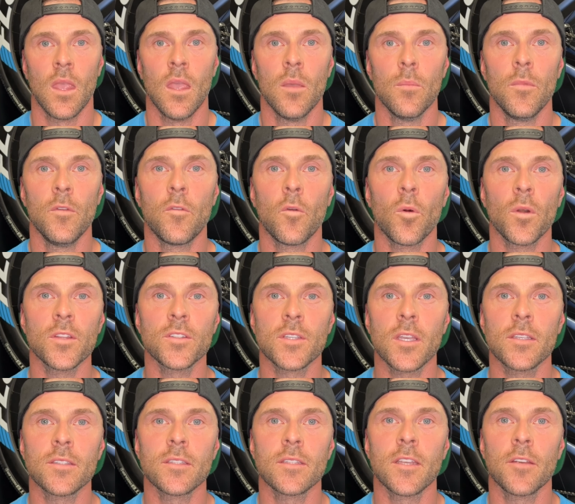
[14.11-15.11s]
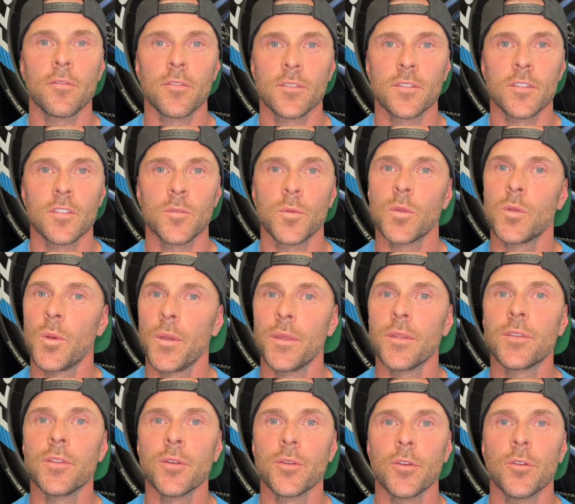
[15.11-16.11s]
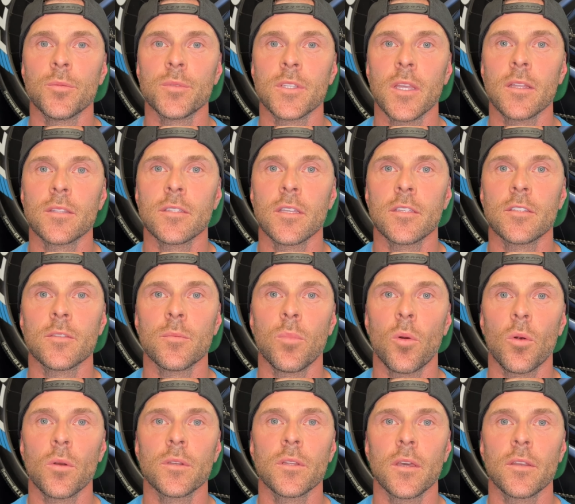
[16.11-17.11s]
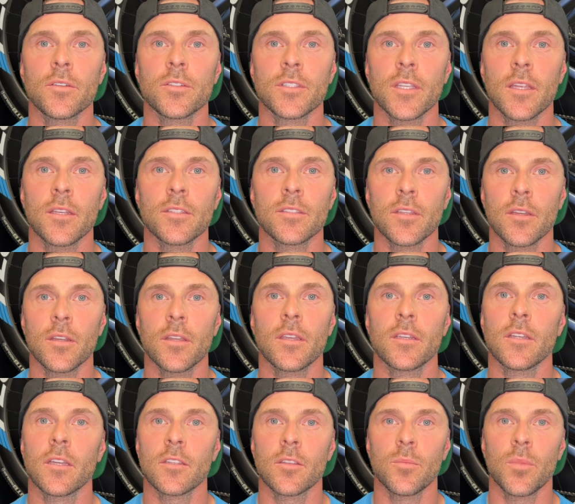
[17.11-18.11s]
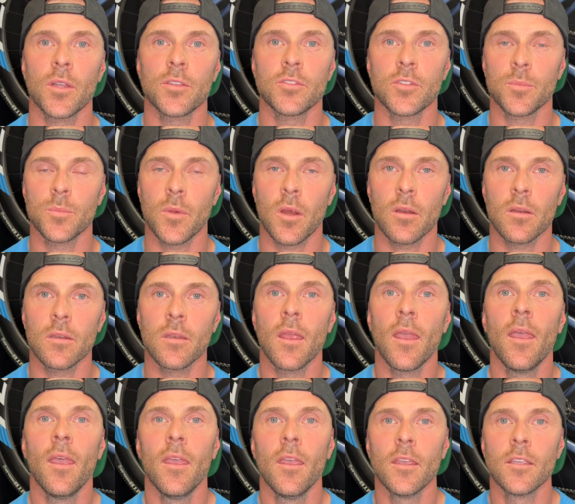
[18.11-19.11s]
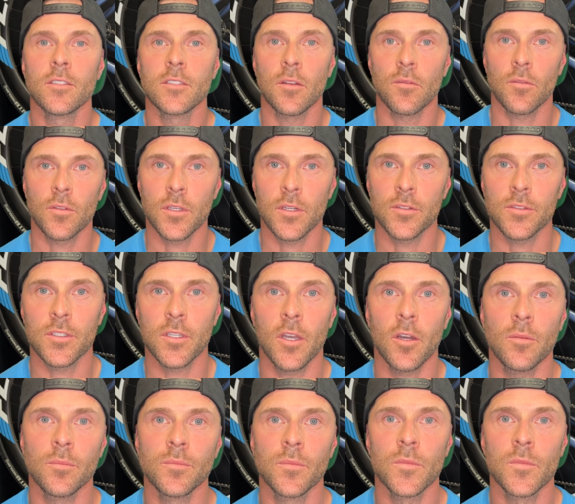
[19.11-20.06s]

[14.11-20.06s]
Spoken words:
Before we discuss the differences between the two group sets, it's important to understand a study conducted by Jim Martin several years ago.